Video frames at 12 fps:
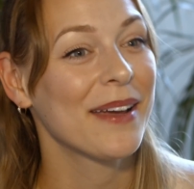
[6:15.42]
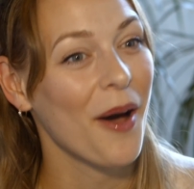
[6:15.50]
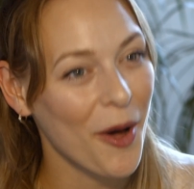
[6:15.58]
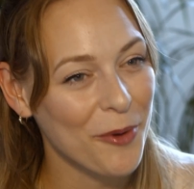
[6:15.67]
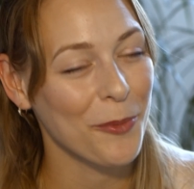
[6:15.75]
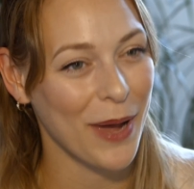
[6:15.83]

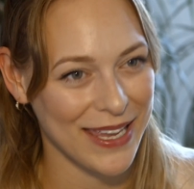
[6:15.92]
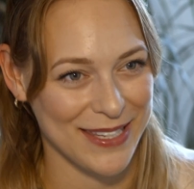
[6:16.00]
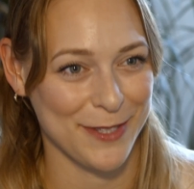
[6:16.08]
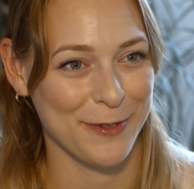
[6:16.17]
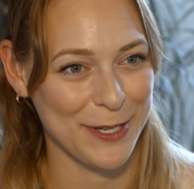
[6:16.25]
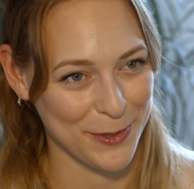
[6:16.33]
can't wait
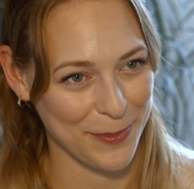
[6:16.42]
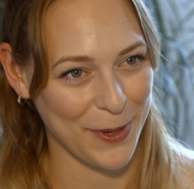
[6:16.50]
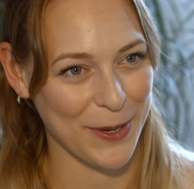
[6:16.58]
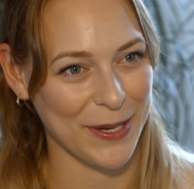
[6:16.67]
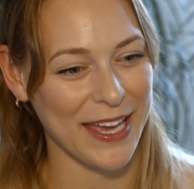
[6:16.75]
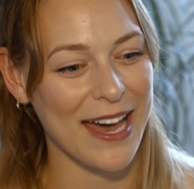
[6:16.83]
to read your
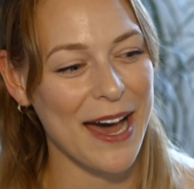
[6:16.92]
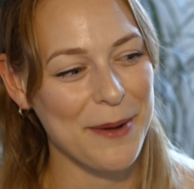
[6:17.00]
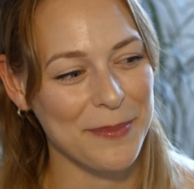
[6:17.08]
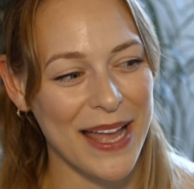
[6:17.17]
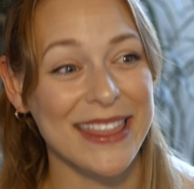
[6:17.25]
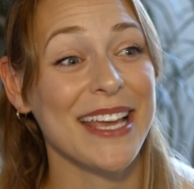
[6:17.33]
book,
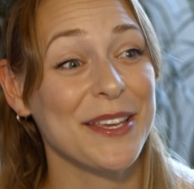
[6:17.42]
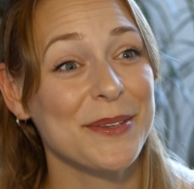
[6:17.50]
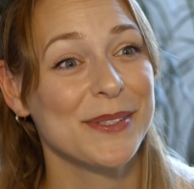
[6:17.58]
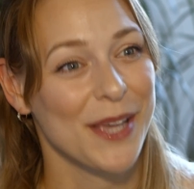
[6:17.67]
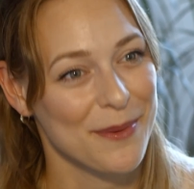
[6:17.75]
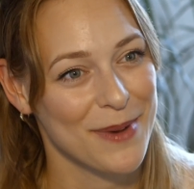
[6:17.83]
and thank you
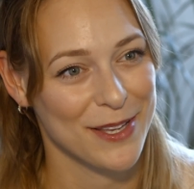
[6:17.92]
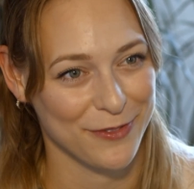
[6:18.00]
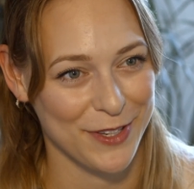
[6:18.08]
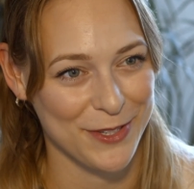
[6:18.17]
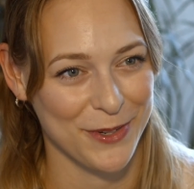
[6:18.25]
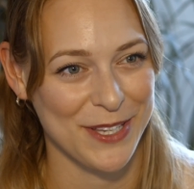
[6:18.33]
so much
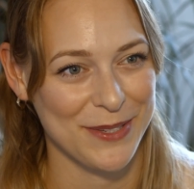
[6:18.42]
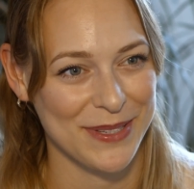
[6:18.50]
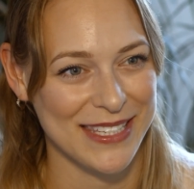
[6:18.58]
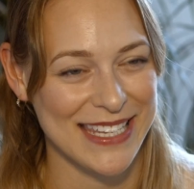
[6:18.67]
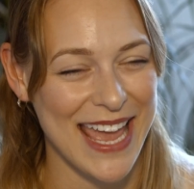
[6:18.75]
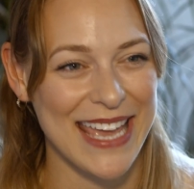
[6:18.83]
for talking to
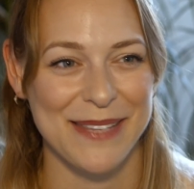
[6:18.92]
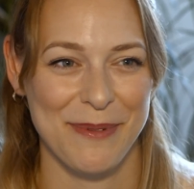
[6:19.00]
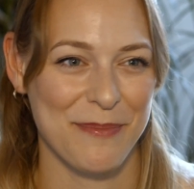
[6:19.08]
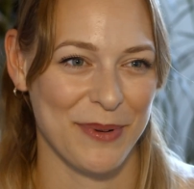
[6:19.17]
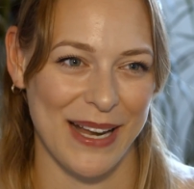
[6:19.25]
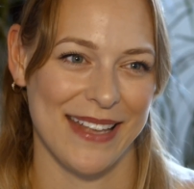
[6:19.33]
us today. It's
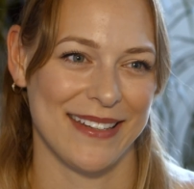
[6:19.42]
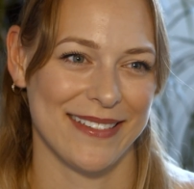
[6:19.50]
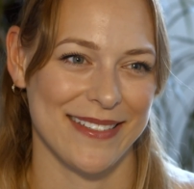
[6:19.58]
been brilliant.